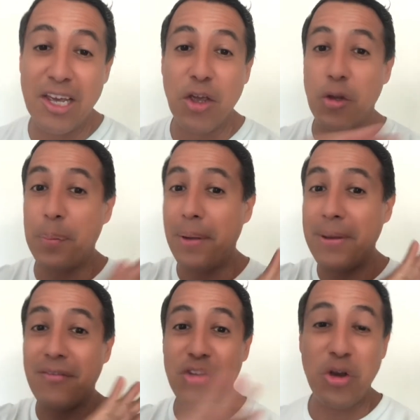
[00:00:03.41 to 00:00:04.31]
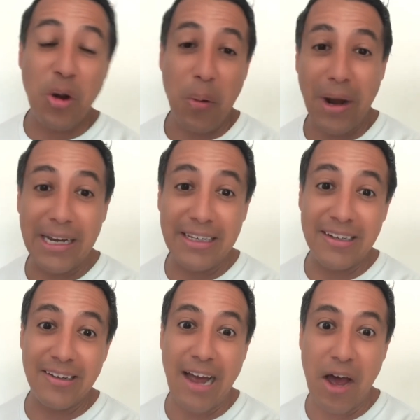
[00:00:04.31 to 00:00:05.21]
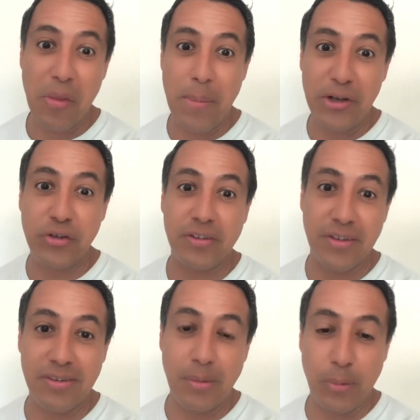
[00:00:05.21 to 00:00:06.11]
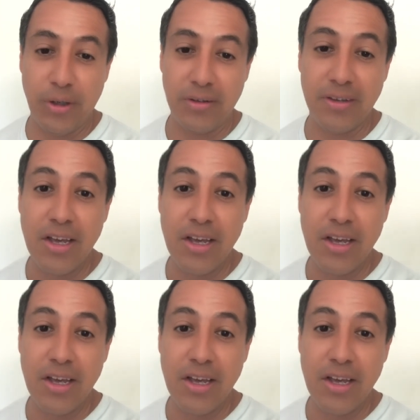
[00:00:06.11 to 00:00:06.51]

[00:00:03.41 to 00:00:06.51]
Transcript: you probably have no idea how the metric system works.